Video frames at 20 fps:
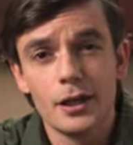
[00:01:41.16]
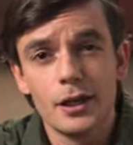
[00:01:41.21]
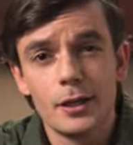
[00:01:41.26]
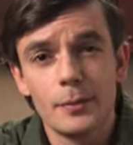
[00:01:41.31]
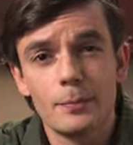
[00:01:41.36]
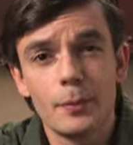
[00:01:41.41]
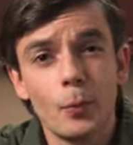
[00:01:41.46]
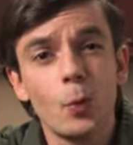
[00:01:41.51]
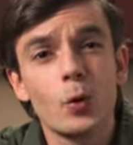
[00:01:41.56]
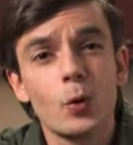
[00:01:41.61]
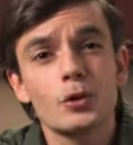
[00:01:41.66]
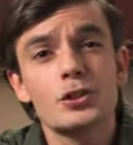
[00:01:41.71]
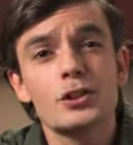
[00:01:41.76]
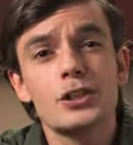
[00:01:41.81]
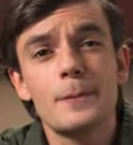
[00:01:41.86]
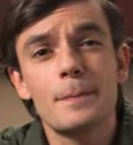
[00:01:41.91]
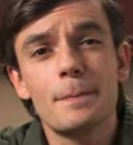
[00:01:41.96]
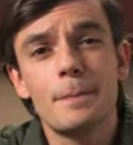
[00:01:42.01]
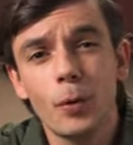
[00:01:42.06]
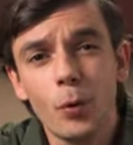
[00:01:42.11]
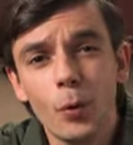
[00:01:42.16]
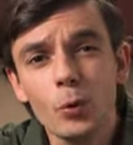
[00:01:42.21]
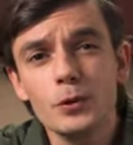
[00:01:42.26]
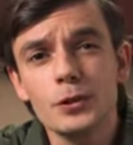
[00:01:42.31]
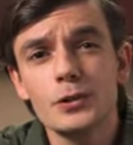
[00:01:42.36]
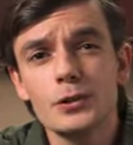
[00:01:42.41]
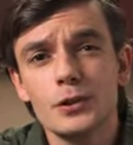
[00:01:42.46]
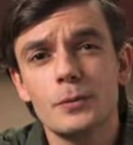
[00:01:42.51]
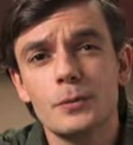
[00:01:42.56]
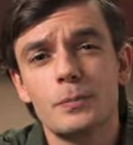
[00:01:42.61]
But what's
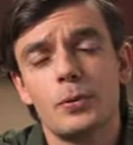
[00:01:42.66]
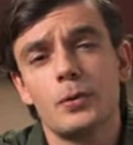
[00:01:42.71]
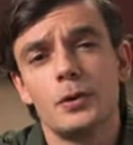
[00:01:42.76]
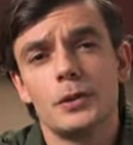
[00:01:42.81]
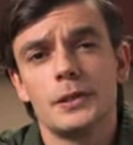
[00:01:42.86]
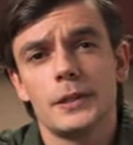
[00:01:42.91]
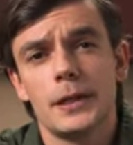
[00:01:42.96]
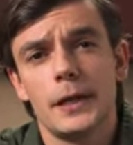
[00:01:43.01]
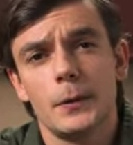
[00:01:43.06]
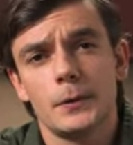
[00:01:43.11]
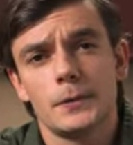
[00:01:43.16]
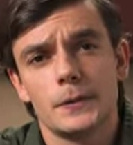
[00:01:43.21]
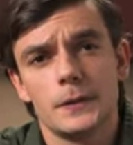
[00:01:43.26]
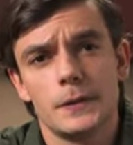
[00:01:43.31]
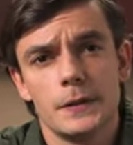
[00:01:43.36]
important to point out